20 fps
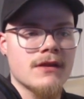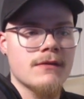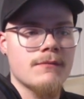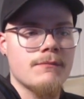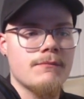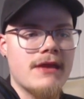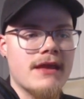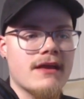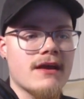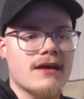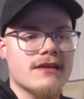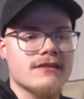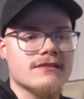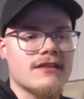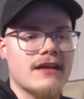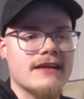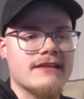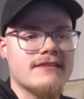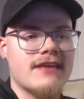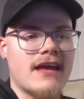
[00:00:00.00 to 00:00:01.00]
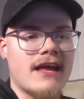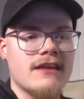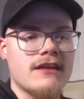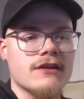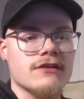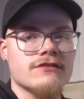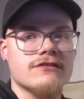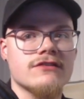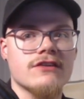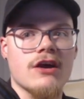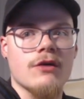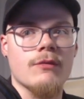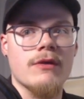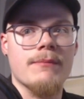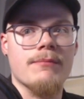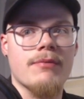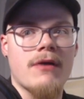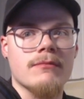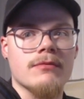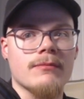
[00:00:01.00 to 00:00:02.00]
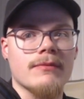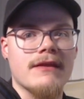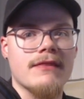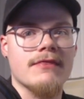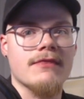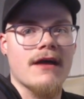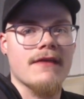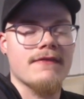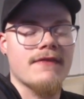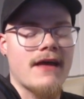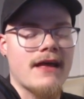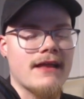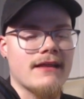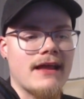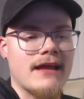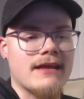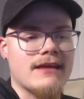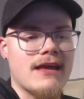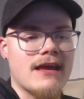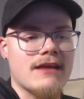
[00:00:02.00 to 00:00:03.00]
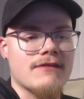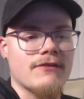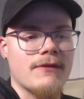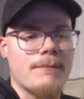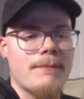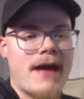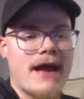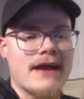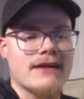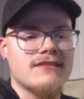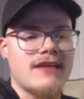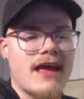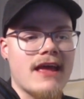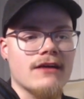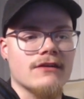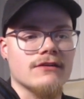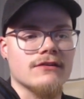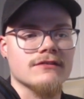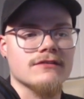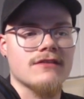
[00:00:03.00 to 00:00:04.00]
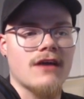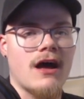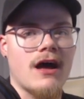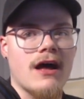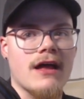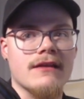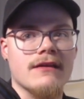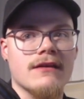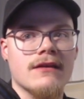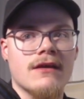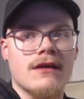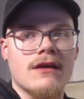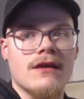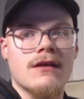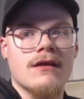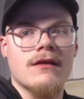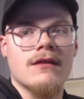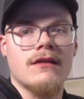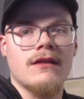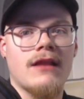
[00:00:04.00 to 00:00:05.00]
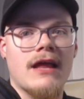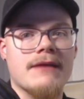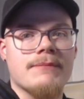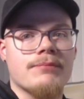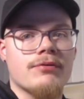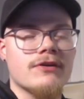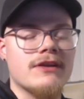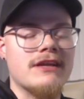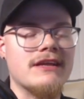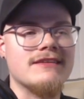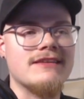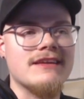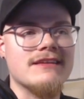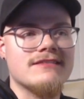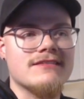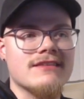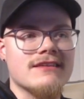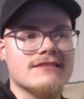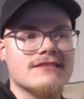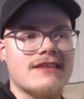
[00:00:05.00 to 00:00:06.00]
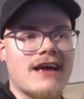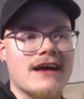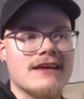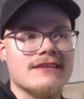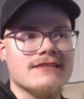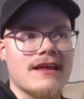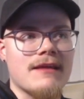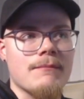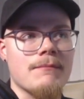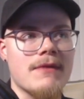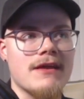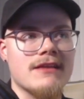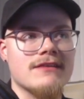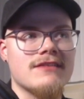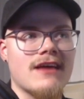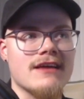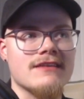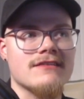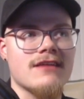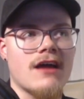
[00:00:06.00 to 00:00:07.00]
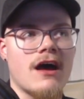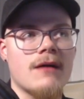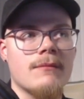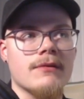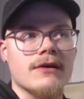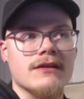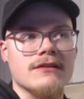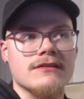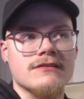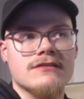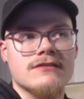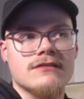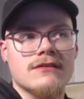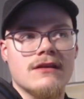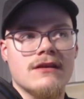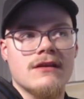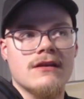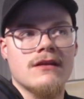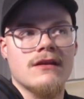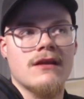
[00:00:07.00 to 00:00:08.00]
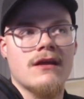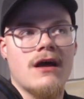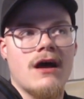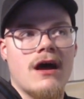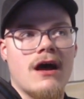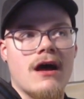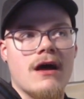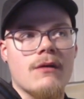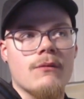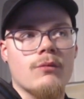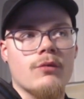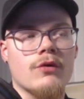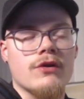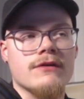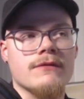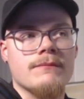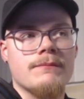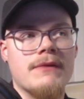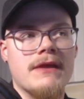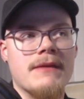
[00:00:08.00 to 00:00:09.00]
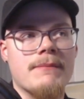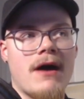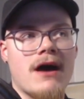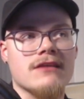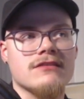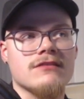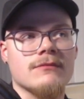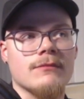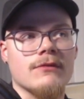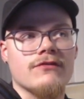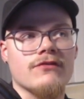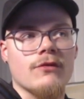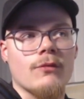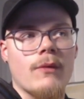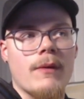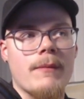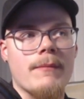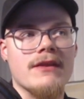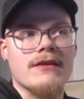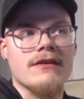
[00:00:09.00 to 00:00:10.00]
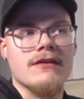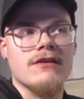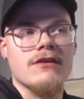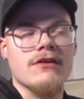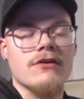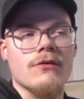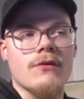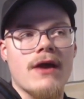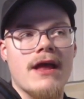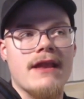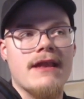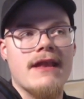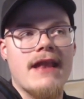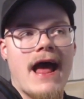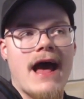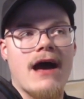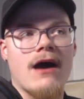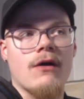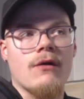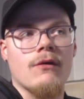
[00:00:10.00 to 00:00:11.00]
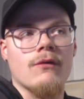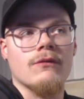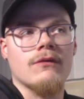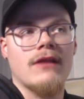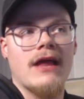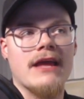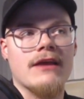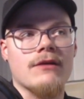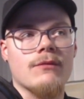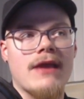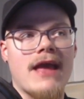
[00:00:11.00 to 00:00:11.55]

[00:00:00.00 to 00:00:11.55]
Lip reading: Because, like, 10 years ago, we probably thought that, like, kickflip back tails on, like, pretty decent size, like, mid-sized hubbas wouldn't be possible for women to do. And now, like, we